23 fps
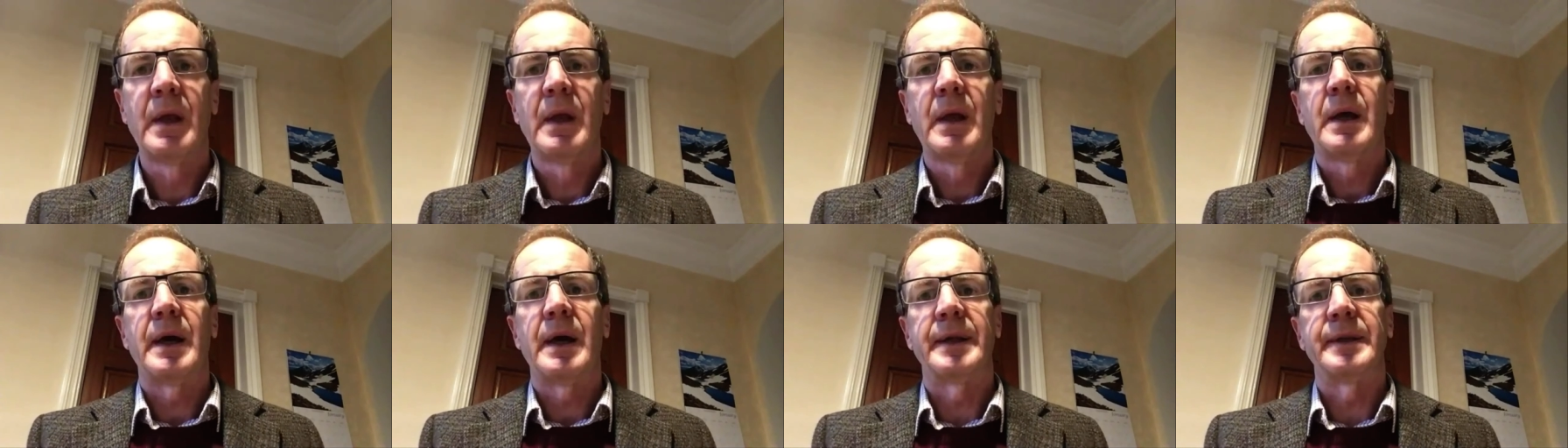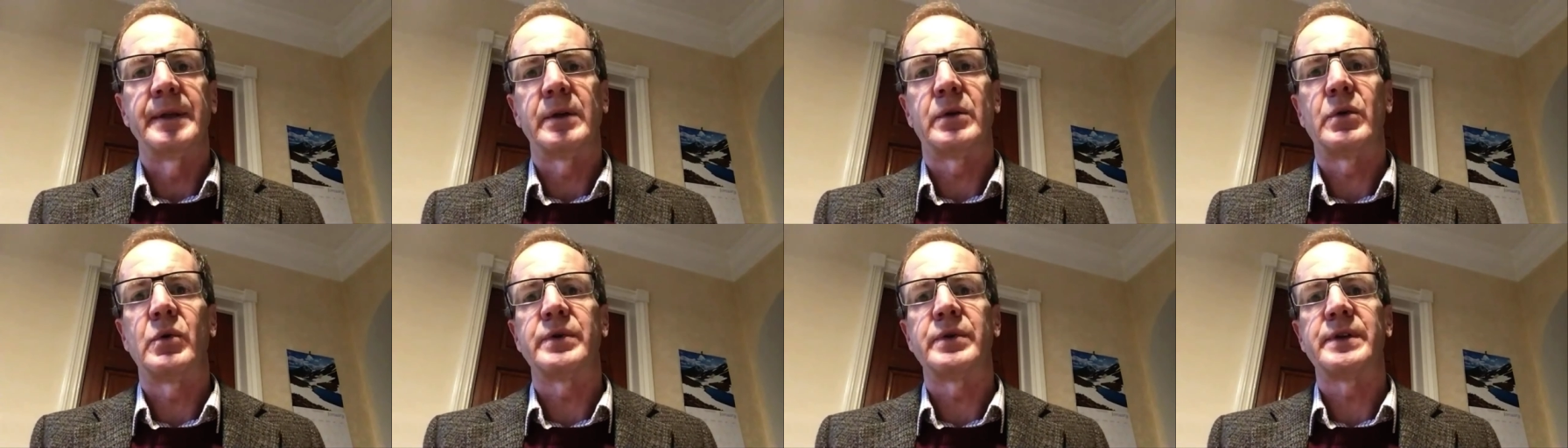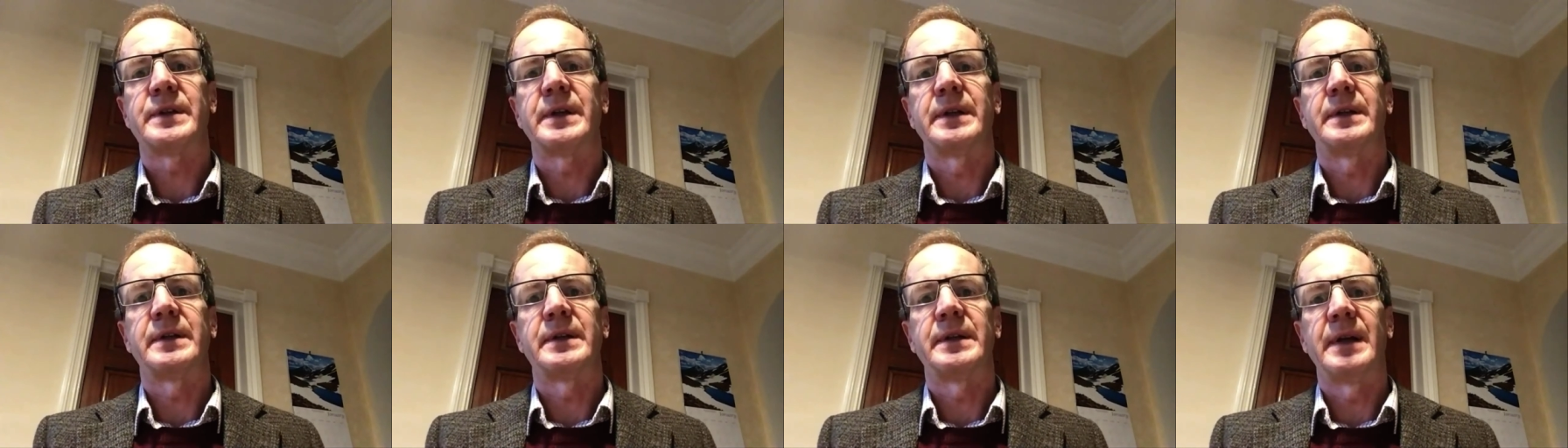And the court
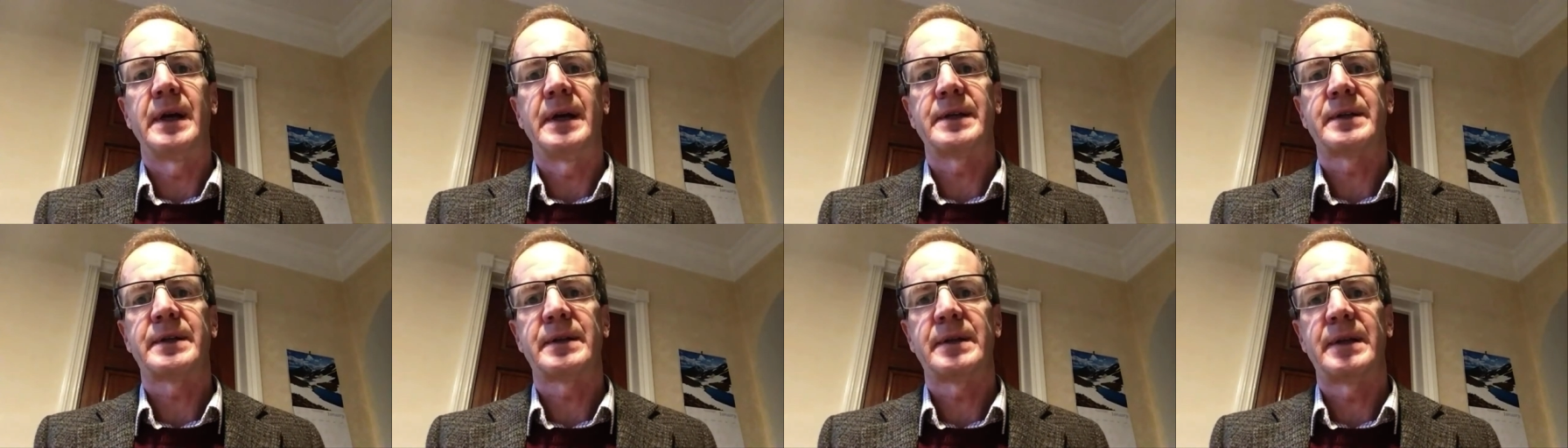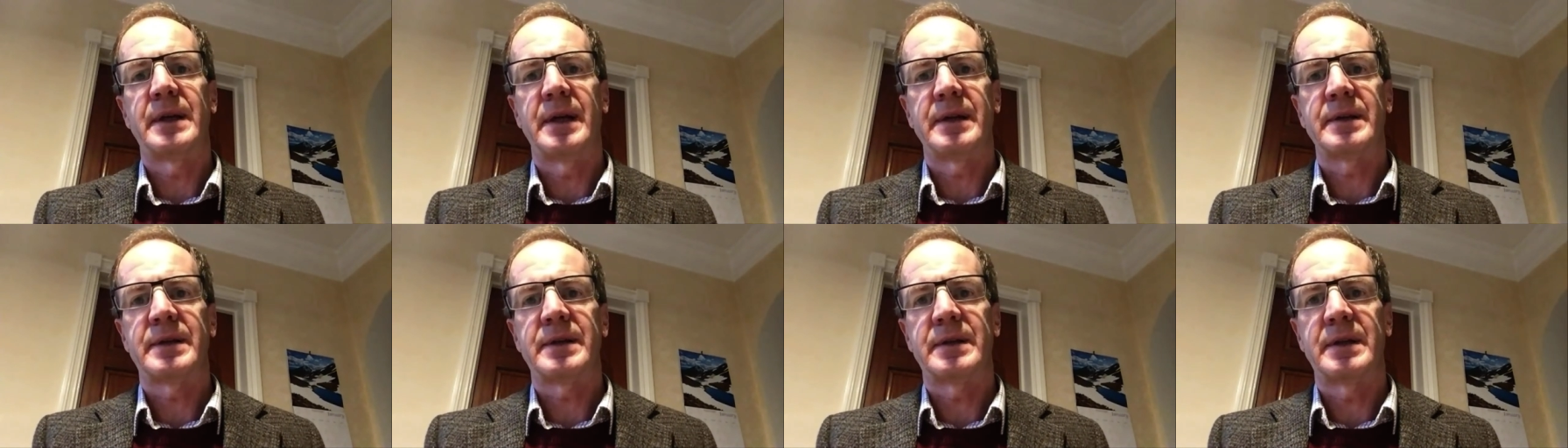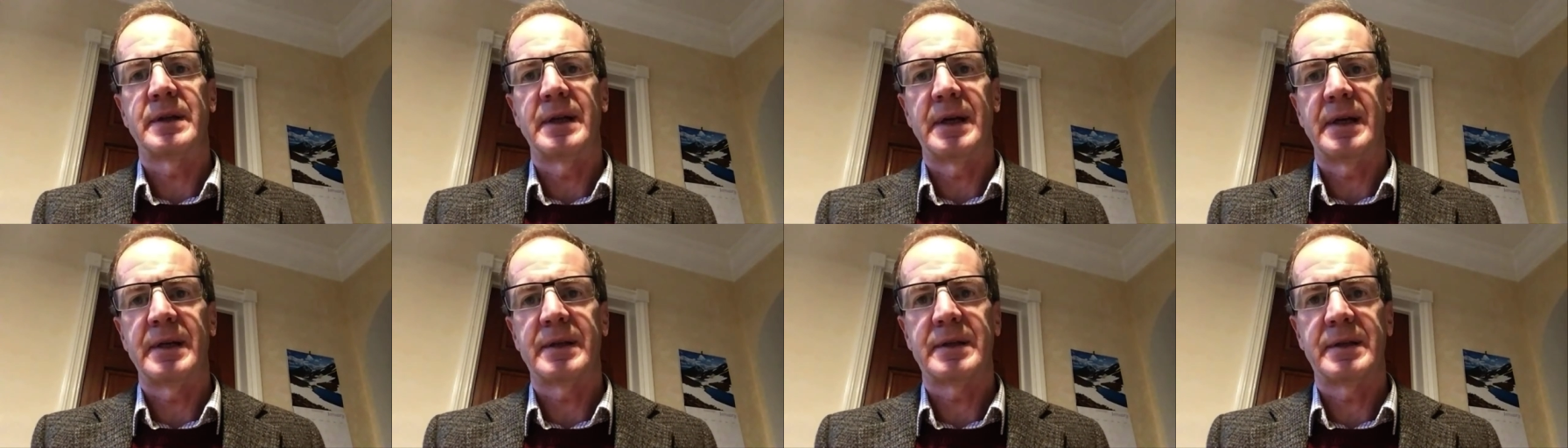said, yes, the answer to
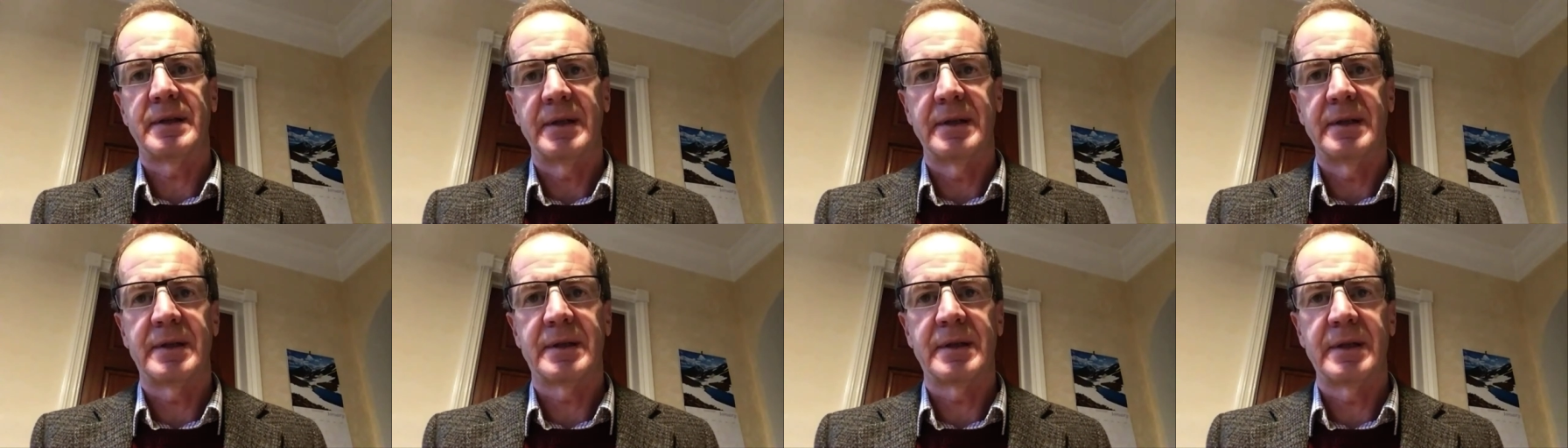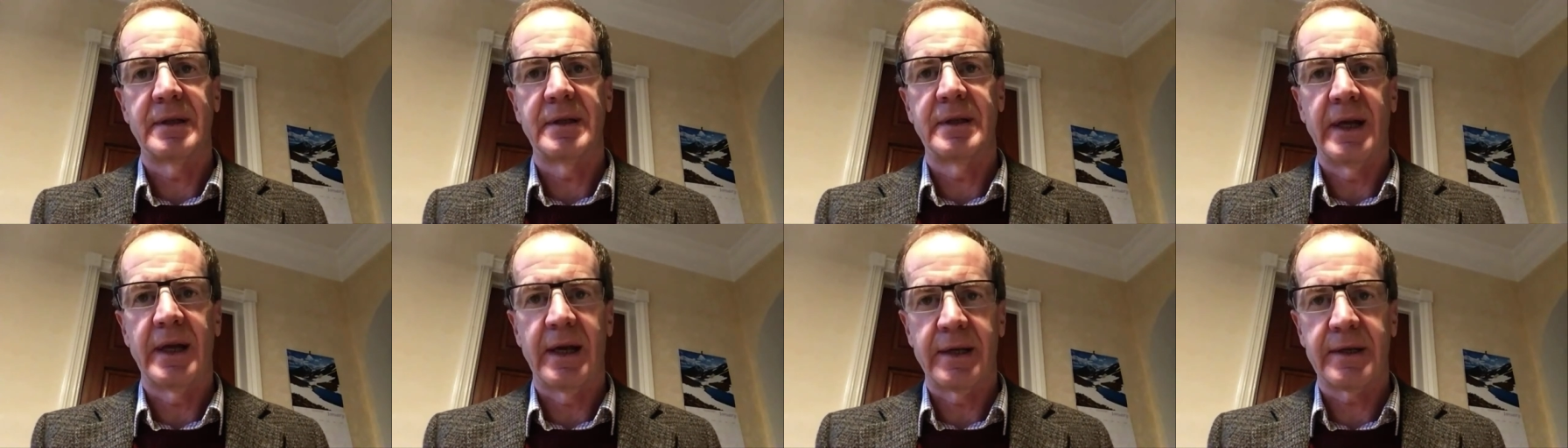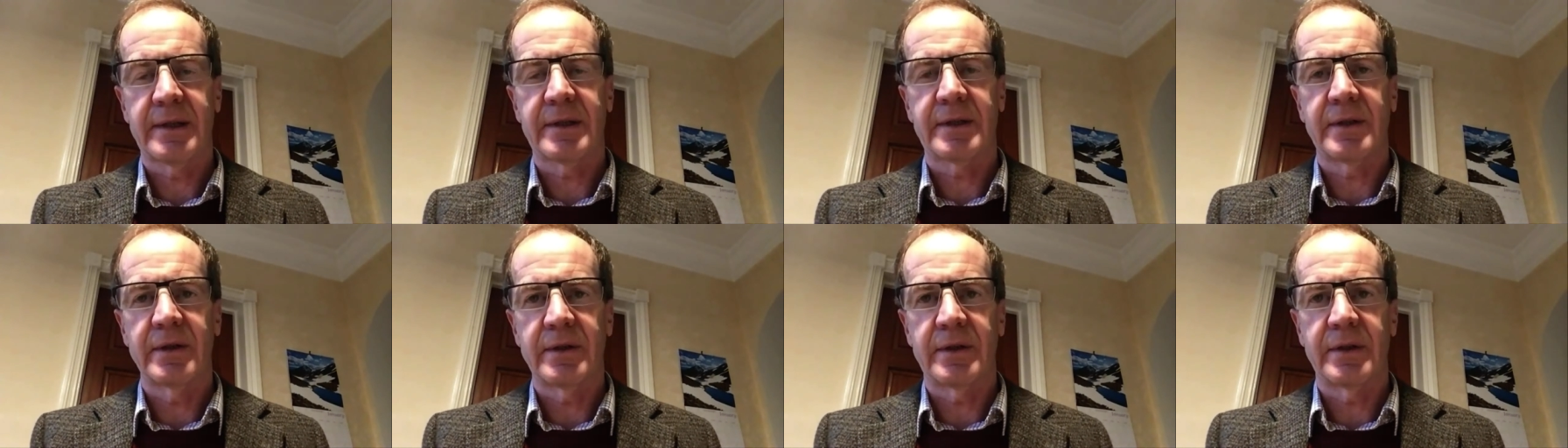that is yes,
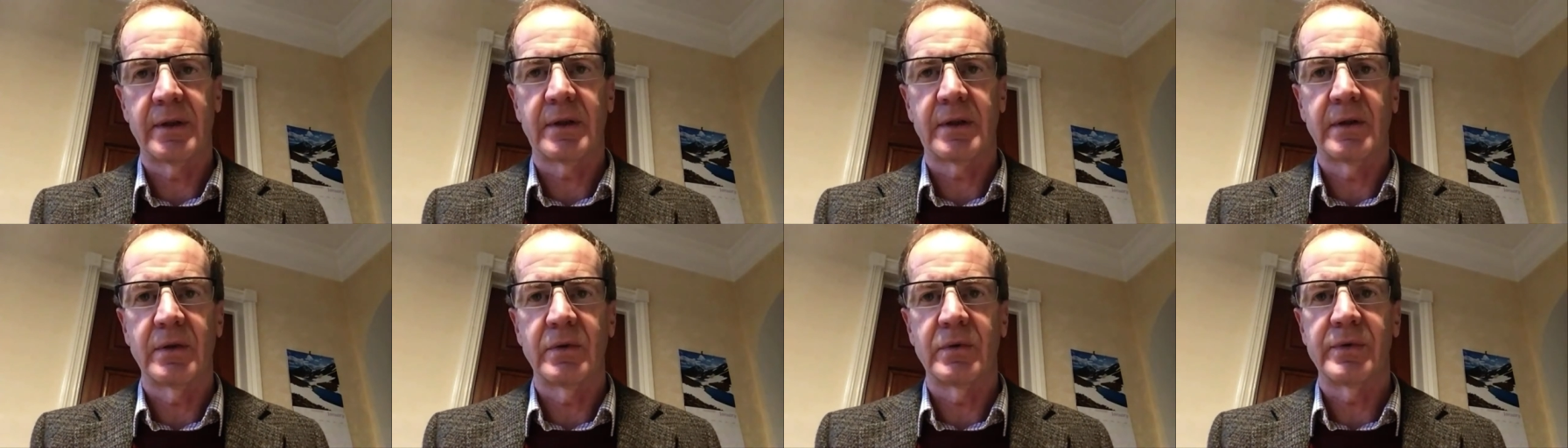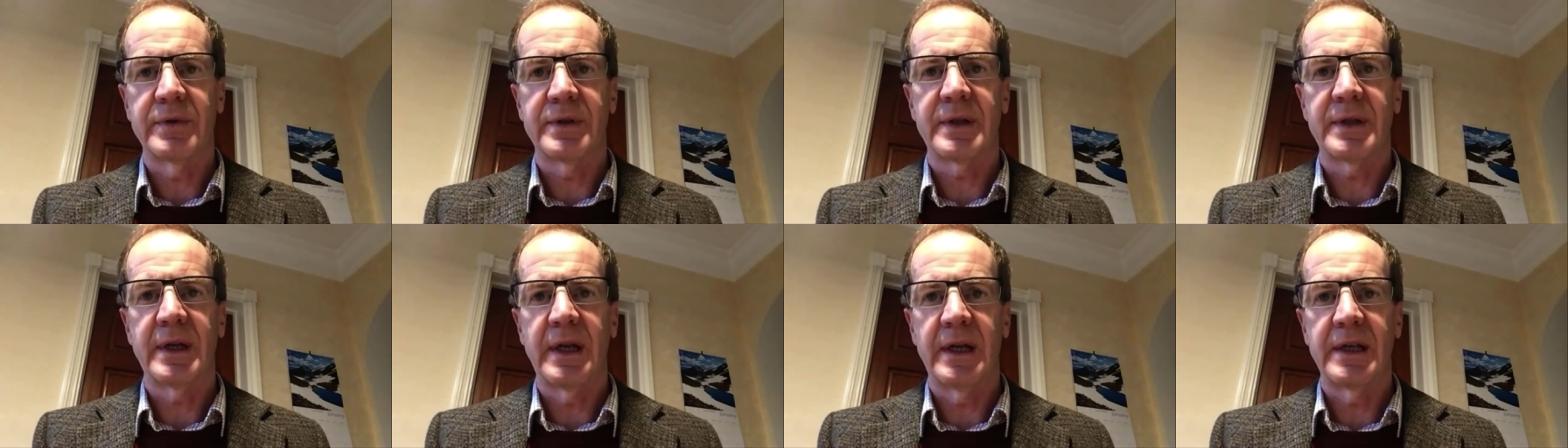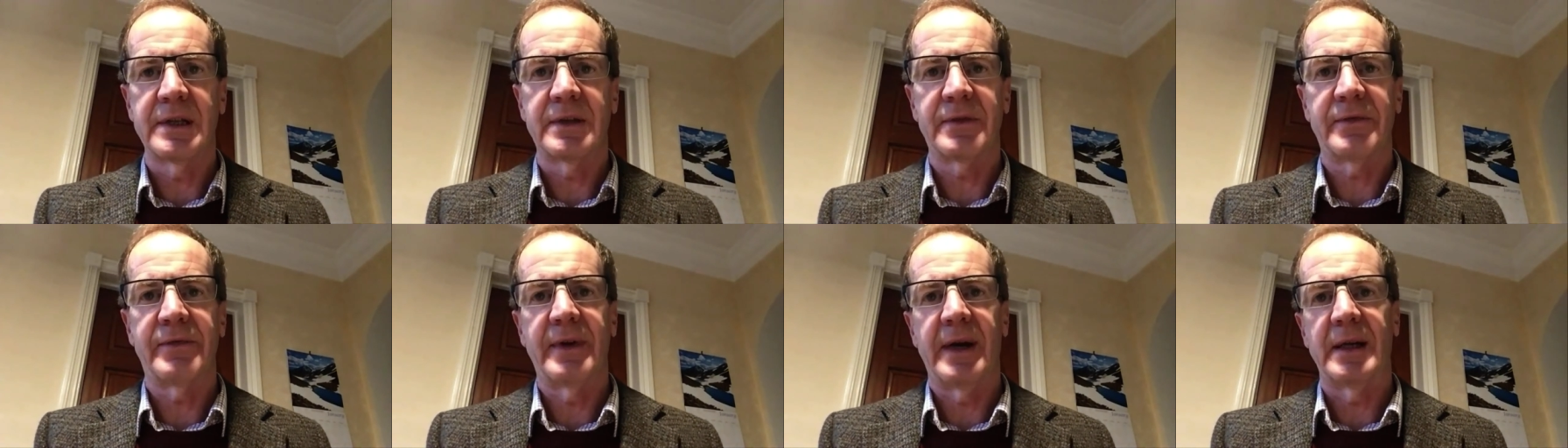such a clause
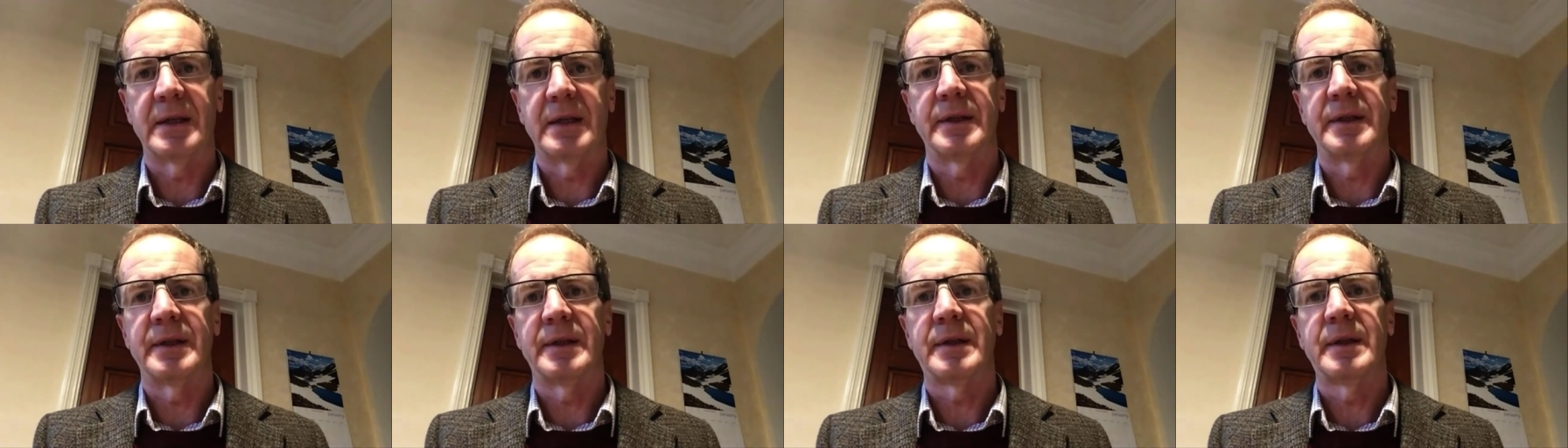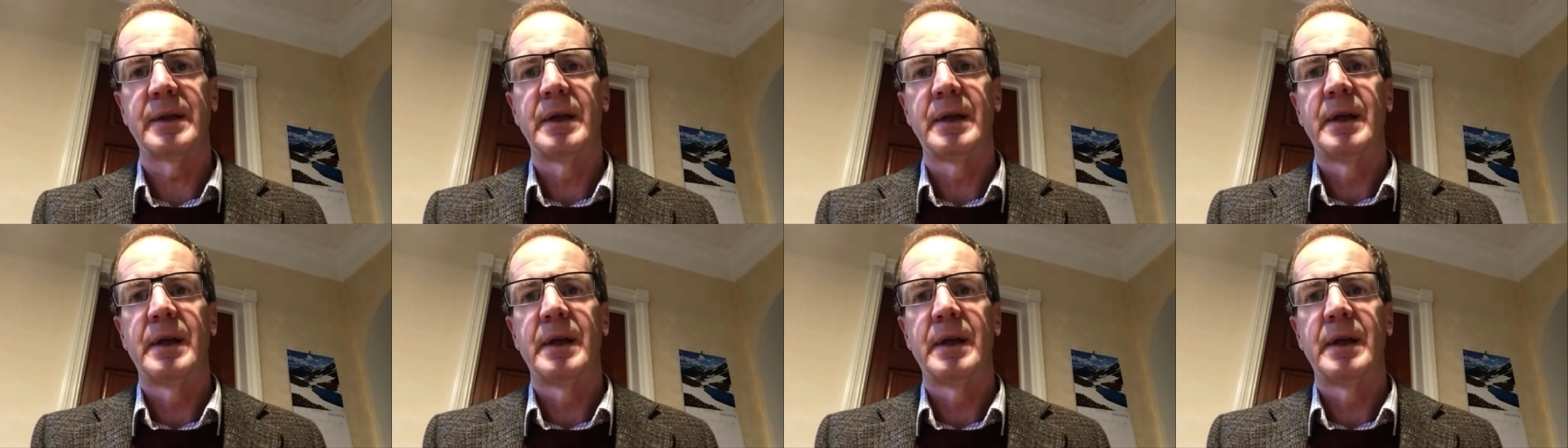is valid.